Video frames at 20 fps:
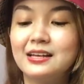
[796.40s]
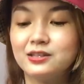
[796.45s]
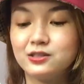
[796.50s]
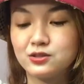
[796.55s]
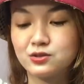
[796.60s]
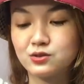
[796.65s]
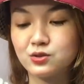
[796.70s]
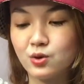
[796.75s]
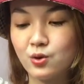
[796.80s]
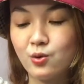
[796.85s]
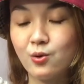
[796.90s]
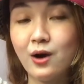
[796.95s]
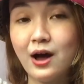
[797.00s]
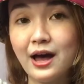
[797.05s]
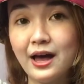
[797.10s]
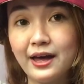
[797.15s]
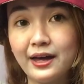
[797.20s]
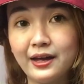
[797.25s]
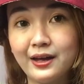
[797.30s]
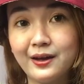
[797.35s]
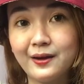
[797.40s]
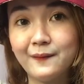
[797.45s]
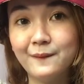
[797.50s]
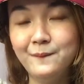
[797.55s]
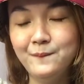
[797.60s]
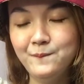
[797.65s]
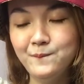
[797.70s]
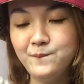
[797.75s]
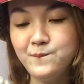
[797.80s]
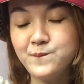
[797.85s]
So I
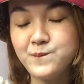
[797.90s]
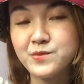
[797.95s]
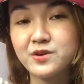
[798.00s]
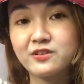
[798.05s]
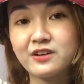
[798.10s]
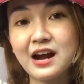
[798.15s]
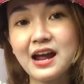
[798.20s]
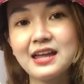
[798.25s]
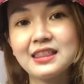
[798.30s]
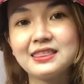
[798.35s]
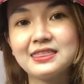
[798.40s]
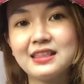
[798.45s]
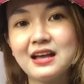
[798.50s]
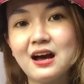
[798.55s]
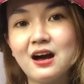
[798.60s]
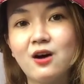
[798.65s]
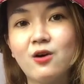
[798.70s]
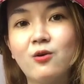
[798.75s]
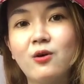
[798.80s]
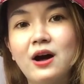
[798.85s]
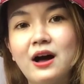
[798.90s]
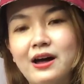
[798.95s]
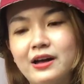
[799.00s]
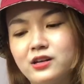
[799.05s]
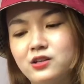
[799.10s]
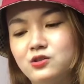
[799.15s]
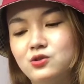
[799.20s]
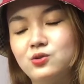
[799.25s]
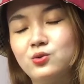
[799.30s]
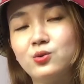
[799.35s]
right now
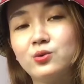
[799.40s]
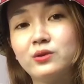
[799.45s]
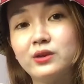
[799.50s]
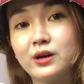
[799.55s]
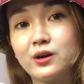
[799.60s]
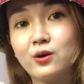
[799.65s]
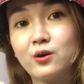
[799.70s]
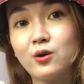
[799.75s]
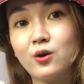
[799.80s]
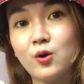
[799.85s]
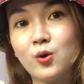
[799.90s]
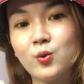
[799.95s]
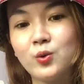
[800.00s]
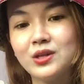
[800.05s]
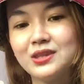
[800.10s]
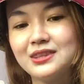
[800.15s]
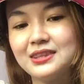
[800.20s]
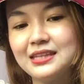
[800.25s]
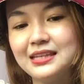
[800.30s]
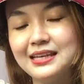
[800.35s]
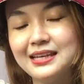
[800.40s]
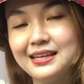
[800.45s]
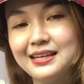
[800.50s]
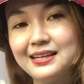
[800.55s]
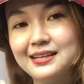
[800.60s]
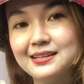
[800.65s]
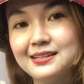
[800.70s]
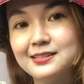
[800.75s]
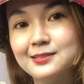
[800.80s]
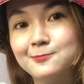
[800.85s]
I do the Chloe
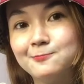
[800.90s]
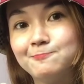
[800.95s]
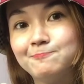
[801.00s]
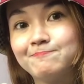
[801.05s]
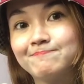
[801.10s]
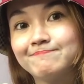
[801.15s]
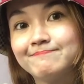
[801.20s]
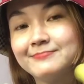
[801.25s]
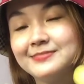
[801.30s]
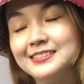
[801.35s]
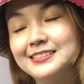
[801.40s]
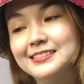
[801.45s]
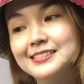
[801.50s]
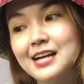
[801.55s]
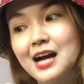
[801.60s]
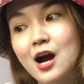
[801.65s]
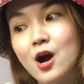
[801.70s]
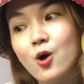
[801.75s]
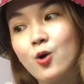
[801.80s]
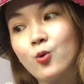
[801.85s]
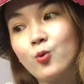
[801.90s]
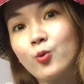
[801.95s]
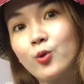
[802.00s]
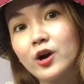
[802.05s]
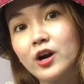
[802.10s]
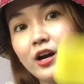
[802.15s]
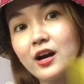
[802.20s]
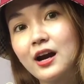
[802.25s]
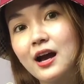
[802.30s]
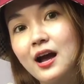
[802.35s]
Ting
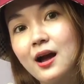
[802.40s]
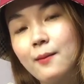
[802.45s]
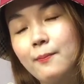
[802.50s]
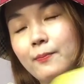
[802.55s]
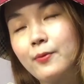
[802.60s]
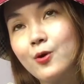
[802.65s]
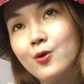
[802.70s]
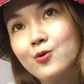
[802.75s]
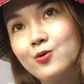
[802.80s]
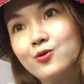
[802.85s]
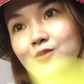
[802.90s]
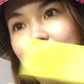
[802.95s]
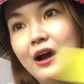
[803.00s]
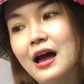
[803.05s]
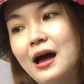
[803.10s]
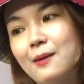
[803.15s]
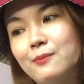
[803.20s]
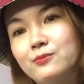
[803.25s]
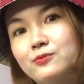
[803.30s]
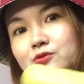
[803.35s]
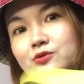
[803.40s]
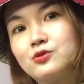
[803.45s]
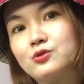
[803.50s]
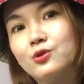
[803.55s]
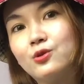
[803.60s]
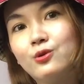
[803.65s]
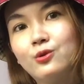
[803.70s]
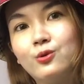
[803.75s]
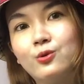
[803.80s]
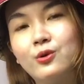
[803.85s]
work program.
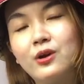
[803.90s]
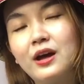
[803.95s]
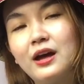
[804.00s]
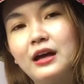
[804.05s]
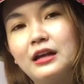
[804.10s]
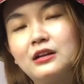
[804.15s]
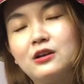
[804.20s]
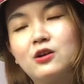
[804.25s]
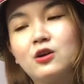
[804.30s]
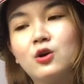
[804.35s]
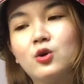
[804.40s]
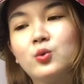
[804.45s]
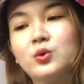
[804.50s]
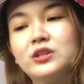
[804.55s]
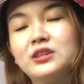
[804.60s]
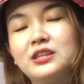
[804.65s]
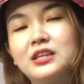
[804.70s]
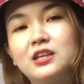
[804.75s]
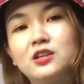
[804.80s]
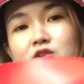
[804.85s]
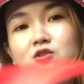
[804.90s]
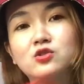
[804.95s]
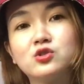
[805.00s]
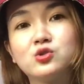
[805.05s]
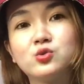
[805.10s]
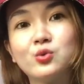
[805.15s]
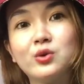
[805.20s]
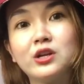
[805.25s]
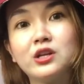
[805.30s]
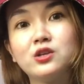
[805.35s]
So, and Chloe Ting
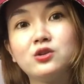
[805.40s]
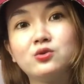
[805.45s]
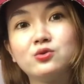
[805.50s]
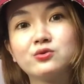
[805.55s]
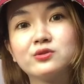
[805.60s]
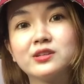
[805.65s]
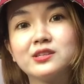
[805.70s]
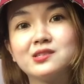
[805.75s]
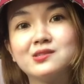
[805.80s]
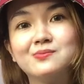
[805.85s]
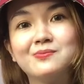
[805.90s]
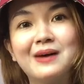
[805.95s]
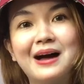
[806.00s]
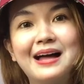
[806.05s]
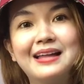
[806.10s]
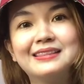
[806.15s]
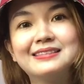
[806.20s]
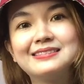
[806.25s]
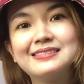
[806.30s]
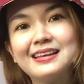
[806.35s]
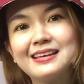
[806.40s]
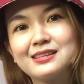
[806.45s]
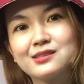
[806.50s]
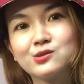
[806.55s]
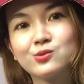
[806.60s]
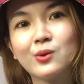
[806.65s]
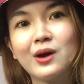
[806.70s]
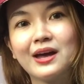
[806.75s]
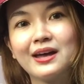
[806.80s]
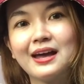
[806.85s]
usually uses bands,
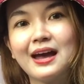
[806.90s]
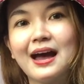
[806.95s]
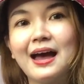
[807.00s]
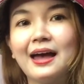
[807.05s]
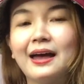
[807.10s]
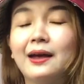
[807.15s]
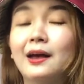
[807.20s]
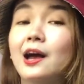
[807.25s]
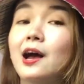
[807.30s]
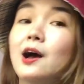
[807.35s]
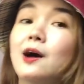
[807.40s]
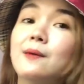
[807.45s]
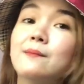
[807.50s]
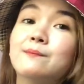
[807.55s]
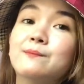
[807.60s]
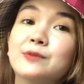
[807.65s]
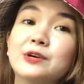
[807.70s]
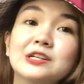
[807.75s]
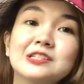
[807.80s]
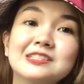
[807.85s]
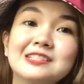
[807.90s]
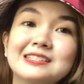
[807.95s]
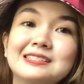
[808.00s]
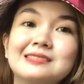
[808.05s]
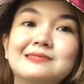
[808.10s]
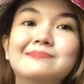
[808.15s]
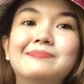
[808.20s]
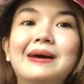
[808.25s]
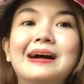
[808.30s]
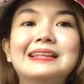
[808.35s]
that's why I
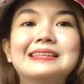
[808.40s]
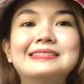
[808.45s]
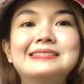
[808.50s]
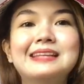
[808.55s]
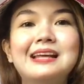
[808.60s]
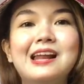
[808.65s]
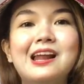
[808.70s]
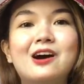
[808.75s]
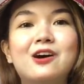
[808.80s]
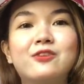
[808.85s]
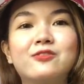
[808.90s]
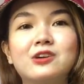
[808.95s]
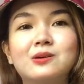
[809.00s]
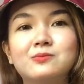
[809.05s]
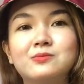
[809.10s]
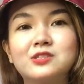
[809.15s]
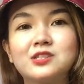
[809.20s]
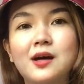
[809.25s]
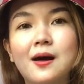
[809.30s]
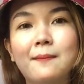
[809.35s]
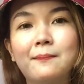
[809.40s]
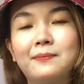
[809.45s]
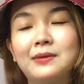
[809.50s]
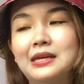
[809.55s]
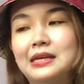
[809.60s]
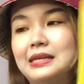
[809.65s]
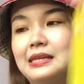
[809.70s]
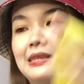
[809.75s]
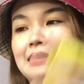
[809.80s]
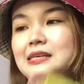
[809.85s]
purchased bands na lang from
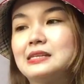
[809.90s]
Shopee.